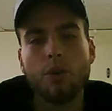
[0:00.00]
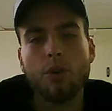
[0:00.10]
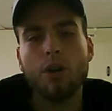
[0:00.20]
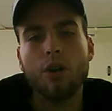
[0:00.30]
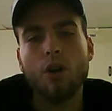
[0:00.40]

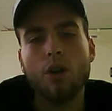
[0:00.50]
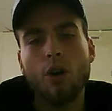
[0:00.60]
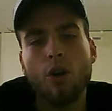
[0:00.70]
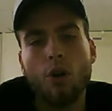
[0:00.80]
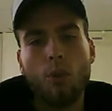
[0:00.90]
or
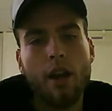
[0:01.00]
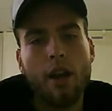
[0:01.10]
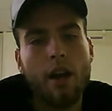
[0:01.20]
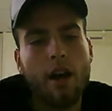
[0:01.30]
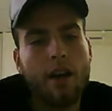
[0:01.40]

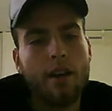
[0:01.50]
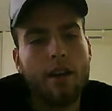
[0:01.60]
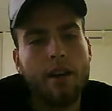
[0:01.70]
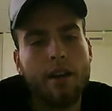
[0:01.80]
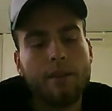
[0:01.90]
whatnot.
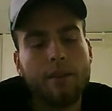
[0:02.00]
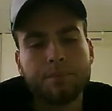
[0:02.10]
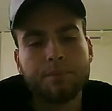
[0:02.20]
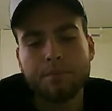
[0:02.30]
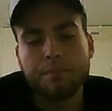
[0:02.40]
And
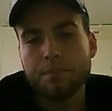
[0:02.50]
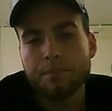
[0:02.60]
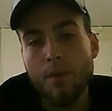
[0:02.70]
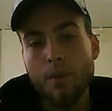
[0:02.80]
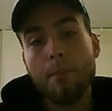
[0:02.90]

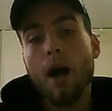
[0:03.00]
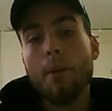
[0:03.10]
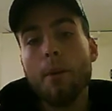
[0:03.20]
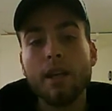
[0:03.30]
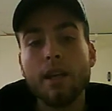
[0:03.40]
I'm
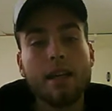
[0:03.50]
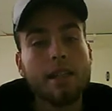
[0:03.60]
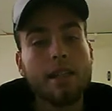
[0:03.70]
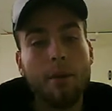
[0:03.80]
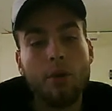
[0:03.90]
hoping to get to
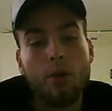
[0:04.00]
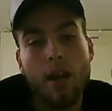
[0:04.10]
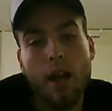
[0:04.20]
that point.